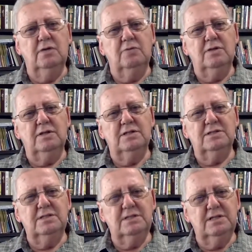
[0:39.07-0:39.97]
with this
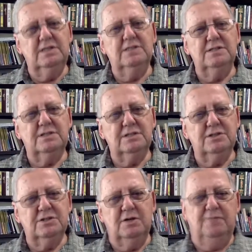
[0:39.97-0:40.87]
intense
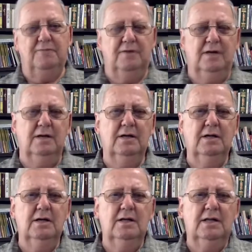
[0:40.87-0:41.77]
suffering
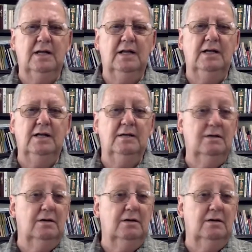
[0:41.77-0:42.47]
that he